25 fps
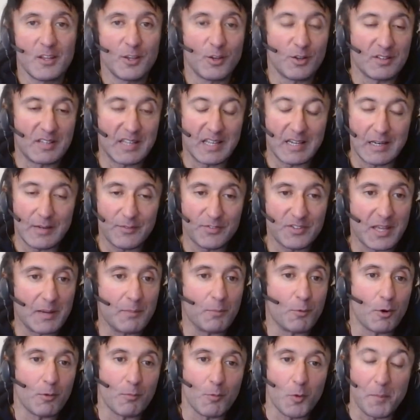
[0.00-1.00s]
Your deadlifts get
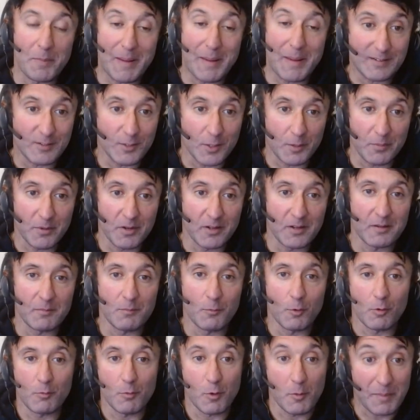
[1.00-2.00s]
more and more back dominant,
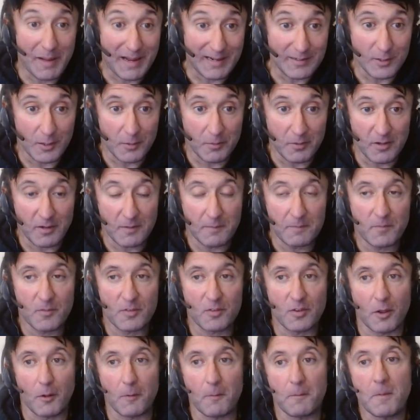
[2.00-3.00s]
more and more back dominant.
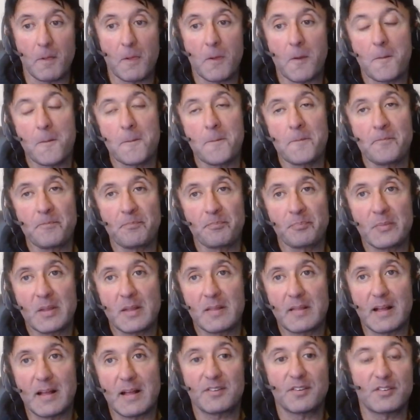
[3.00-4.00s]
So
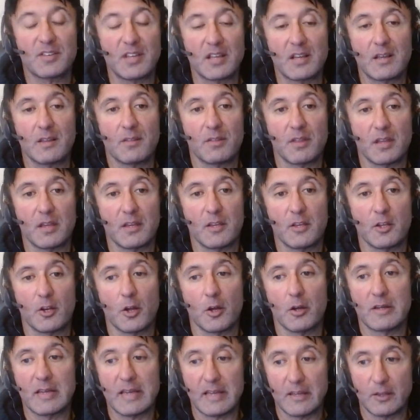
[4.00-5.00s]
that's the second thing, you
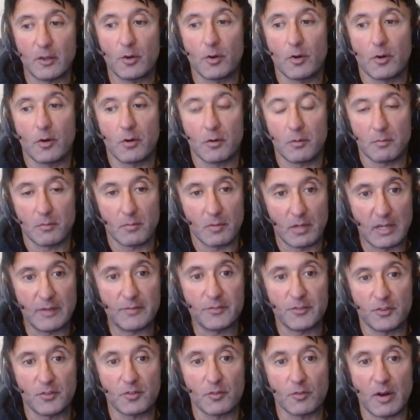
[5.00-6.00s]
know, get your
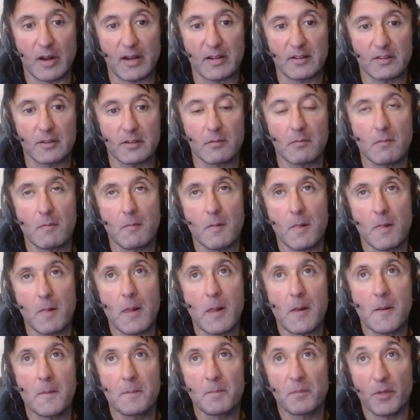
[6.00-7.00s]
lifts right.
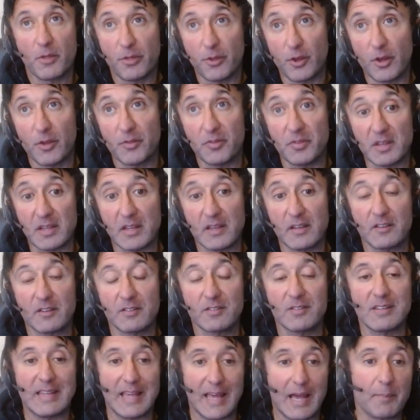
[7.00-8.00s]
The third thing
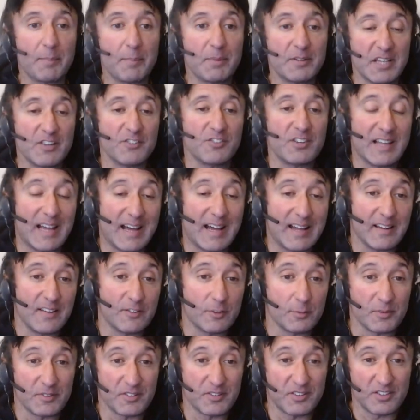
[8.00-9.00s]
is, yeah, potentially adding
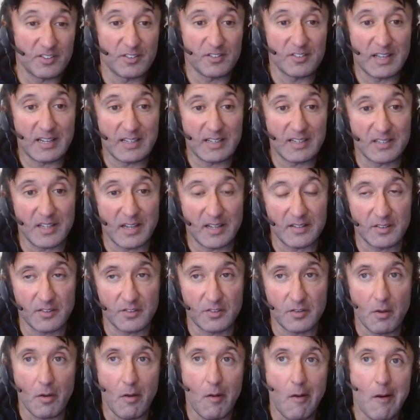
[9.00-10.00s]
some assistance
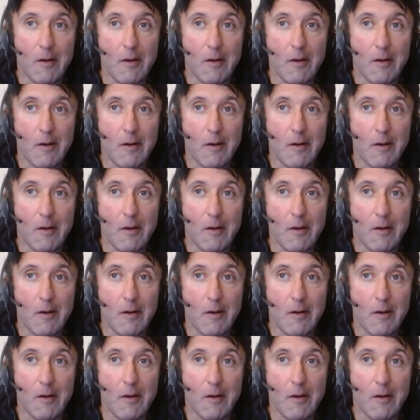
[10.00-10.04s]
exercises.